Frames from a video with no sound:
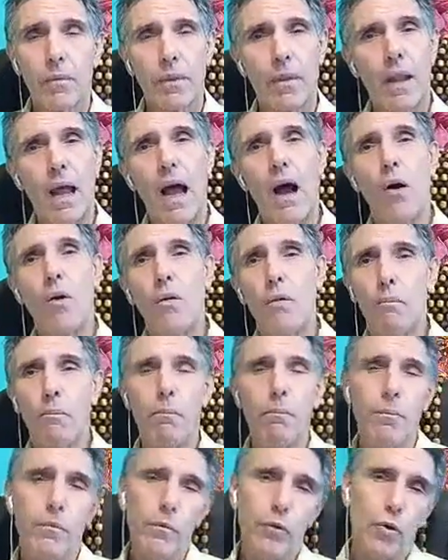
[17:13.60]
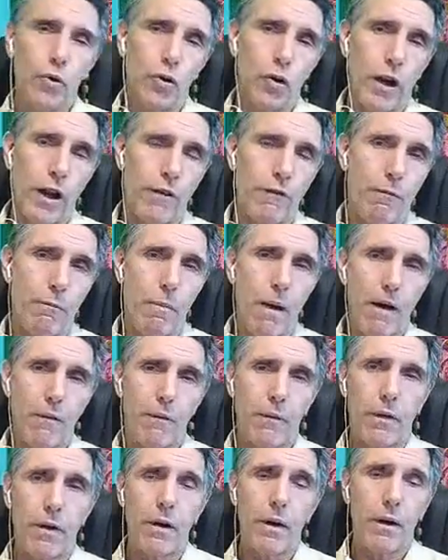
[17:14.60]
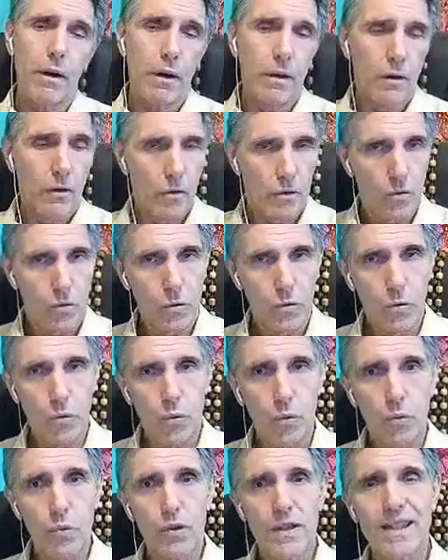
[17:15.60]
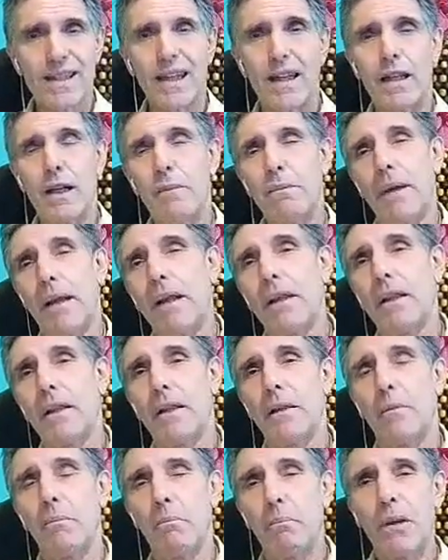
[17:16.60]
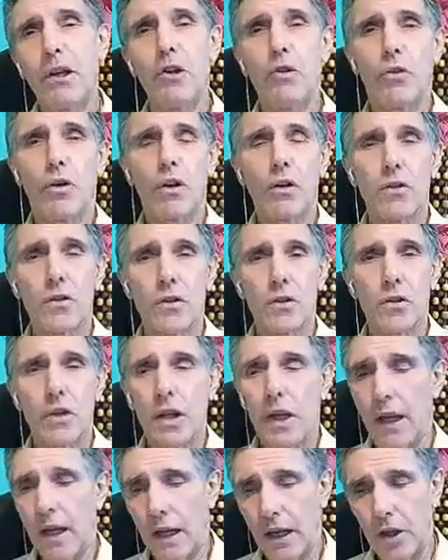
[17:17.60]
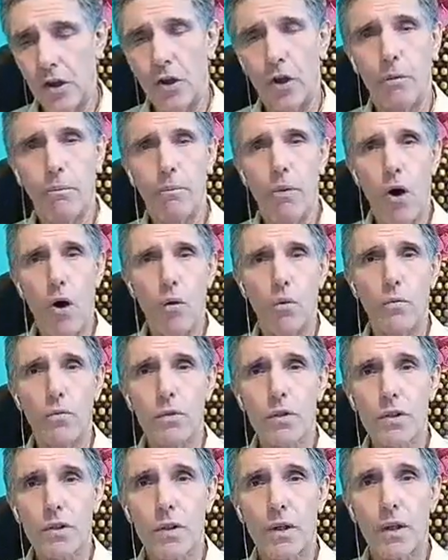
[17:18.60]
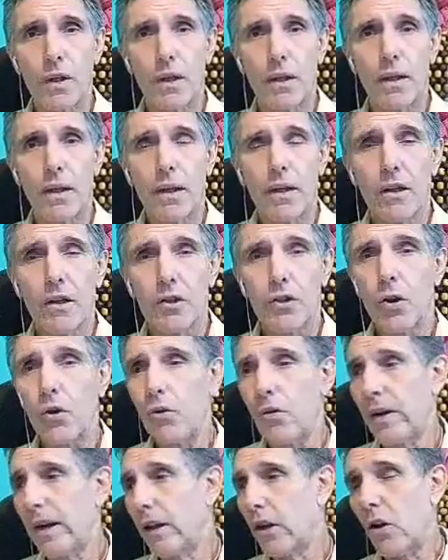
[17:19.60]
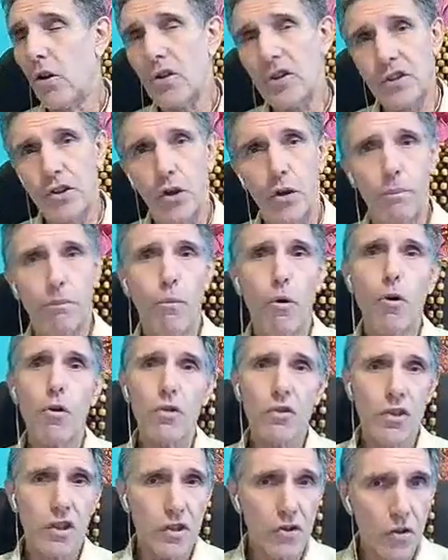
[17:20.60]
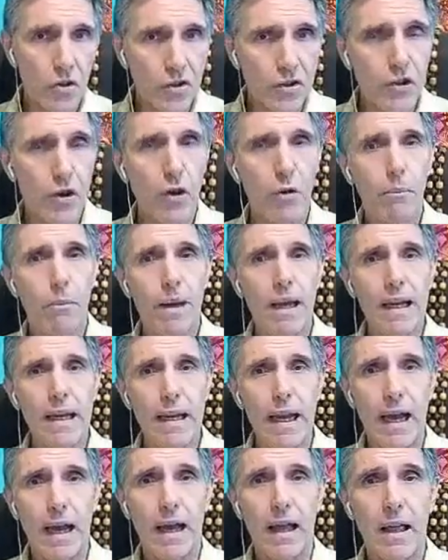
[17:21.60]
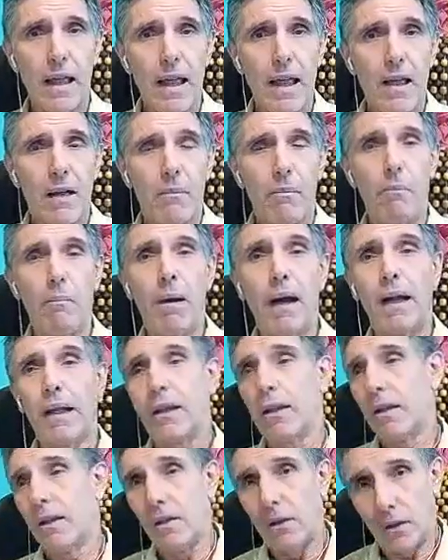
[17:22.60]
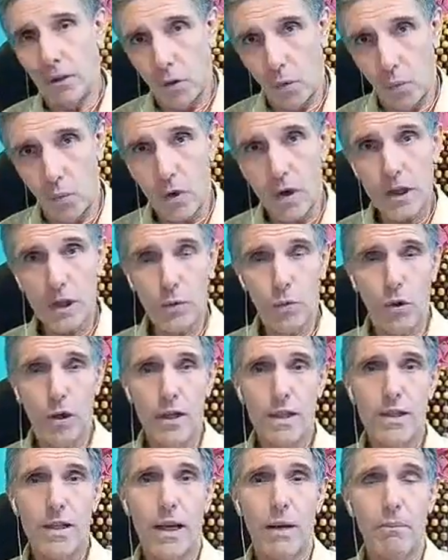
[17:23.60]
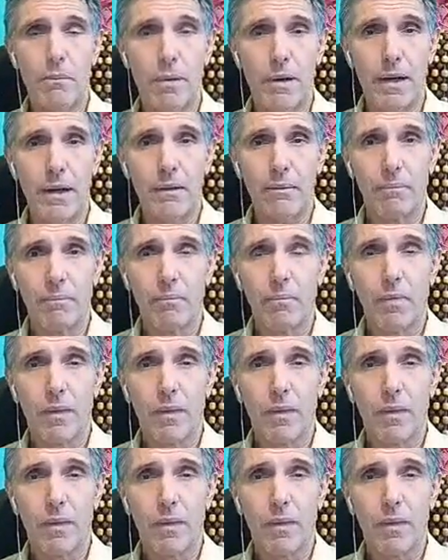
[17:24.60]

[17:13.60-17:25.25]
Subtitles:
now you don't have buffer to sediment minerals in your bones, so you get osteoporosis, osteopenia. But the worst what is happening,